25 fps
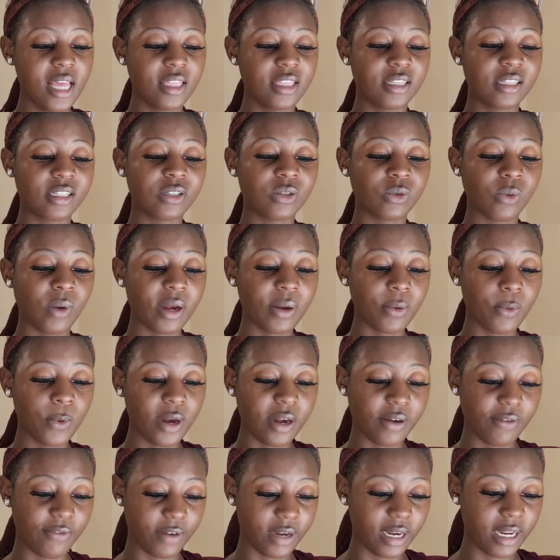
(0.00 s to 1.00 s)
This is one
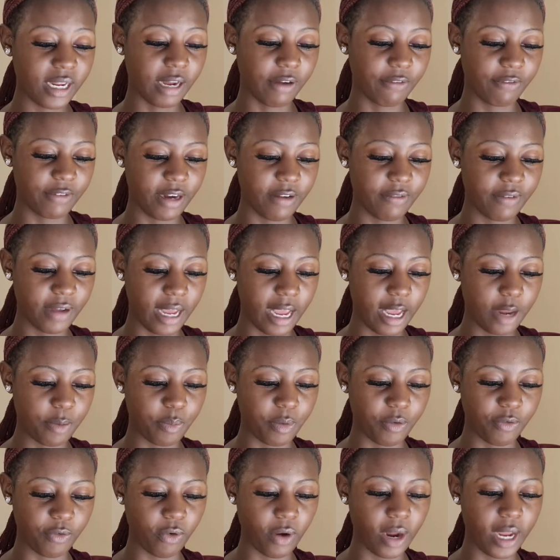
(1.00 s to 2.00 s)
weird feeling I've never had
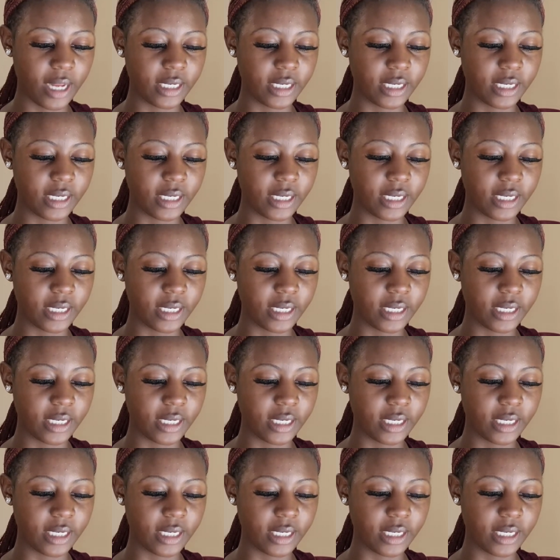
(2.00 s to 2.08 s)
before,